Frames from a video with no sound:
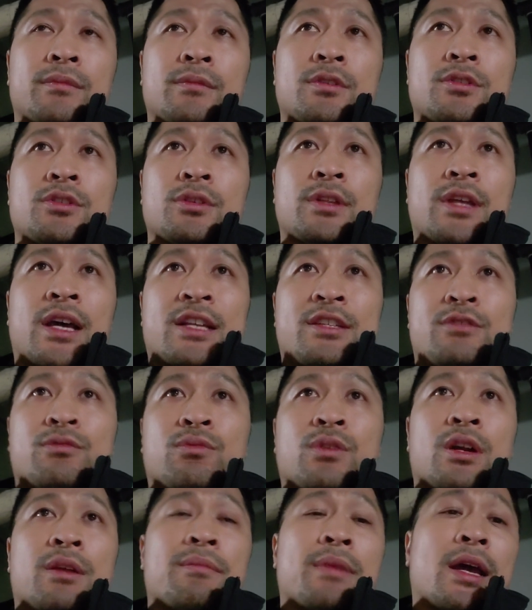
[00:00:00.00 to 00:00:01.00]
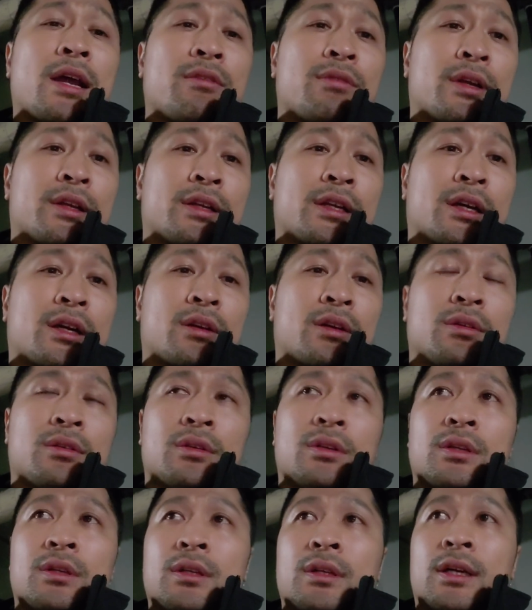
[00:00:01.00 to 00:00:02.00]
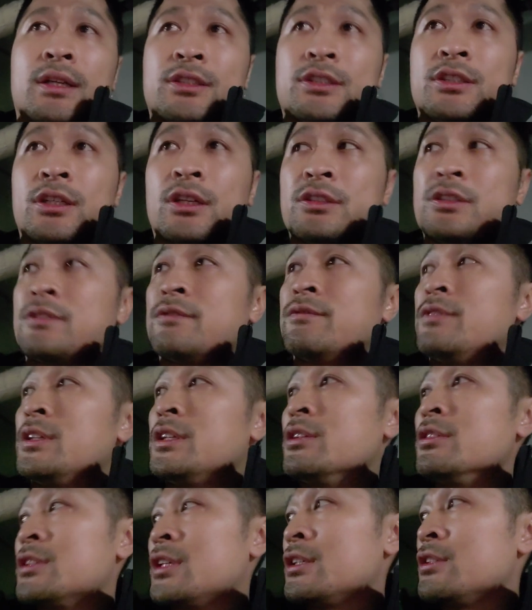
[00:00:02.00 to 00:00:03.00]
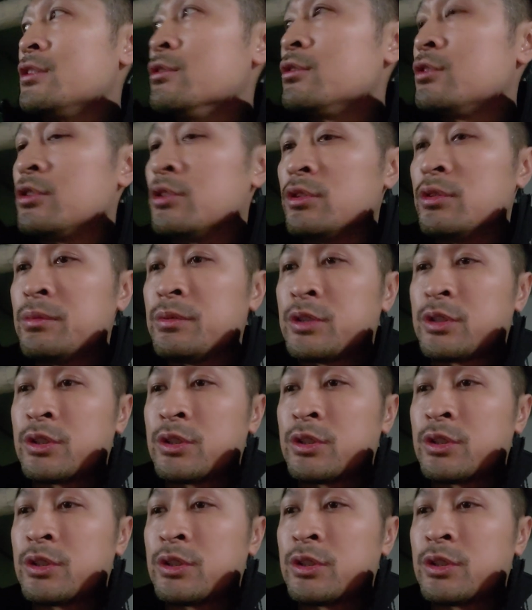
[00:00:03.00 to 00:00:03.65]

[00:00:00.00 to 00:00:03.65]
So that's where I'm at right now. I saw some videos on YouTube